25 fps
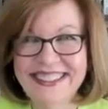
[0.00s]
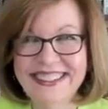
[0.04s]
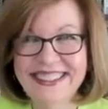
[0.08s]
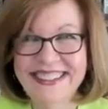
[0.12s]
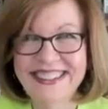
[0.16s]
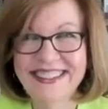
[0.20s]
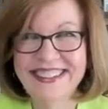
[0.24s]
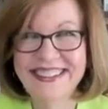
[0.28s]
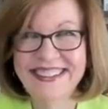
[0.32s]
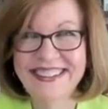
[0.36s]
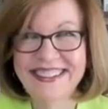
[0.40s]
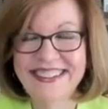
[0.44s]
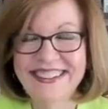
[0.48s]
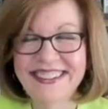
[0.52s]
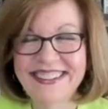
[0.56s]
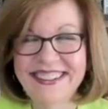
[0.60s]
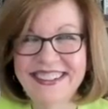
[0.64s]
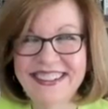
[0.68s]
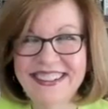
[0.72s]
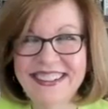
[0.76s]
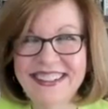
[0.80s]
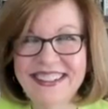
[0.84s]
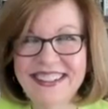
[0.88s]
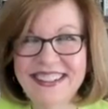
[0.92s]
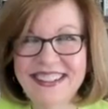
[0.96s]

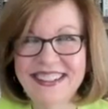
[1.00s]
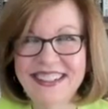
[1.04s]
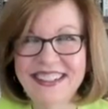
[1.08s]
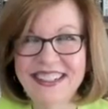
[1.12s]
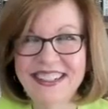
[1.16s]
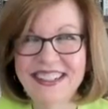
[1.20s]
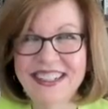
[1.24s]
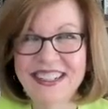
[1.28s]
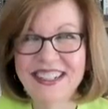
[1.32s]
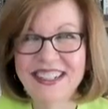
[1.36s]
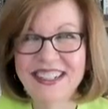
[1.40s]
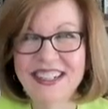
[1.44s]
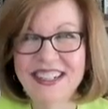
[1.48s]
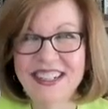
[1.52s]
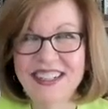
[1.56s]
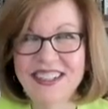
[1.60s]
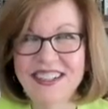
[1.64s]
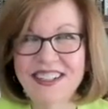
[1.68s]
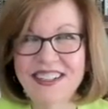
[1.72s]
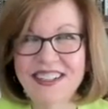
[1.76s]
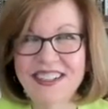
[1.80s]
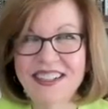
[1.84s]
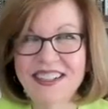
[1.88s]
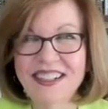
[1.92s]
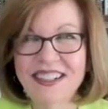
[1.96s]

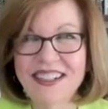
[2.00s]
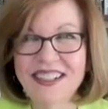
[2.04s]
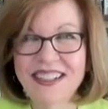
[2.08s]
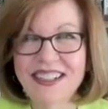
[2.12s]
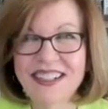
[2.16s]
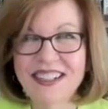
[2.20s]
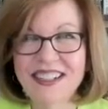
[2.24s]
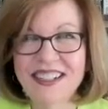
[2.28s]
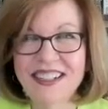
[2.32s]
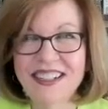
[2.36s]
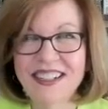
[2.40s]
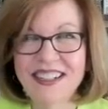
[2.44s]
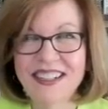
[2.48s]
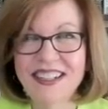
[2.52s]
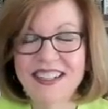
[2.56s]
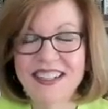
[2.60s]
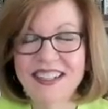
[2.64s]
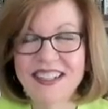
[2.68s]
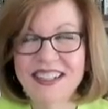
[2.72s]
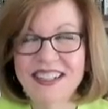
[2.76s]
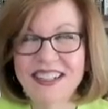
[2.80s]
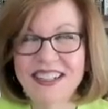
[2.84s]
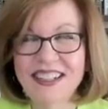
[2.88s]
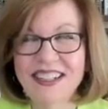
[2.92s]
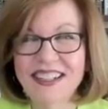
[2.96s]

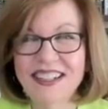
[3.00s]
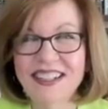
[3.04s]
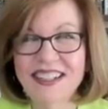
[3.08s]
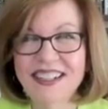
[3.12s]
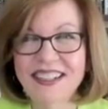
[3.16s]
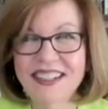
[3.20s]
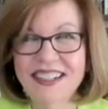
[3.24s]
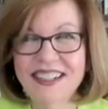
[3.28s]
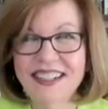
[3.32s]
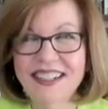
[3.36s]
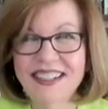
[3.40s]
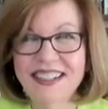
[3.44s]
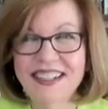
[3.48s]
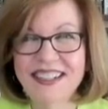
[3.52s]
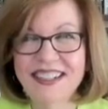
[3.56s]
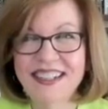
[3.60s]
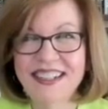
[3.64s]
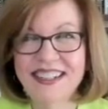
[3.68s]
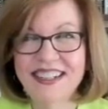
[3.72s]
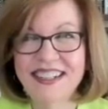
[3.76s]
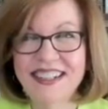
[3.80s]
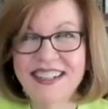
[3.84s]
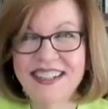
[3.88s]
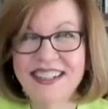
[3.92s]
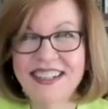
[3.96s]

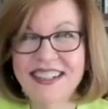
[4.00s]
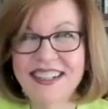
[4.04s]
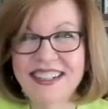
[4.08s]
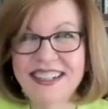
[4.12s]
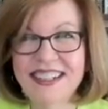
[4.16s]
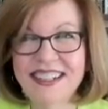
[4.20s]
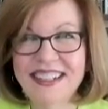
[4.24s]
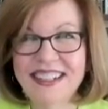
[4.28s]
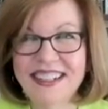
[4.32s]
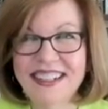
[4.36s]
(silent)